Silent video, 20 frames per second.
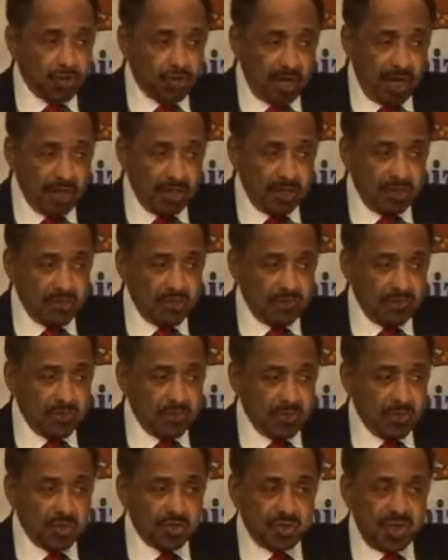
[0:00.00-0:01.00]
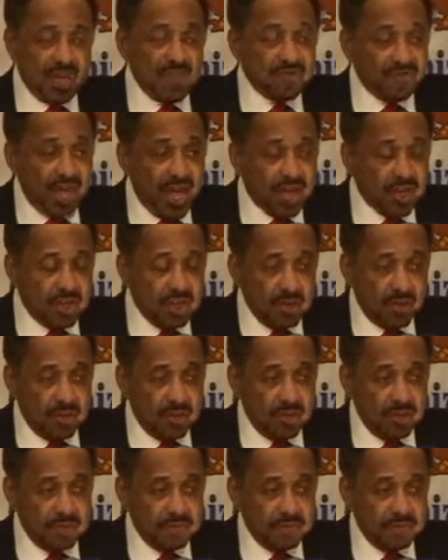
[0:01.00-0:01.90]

Totten to say thank you.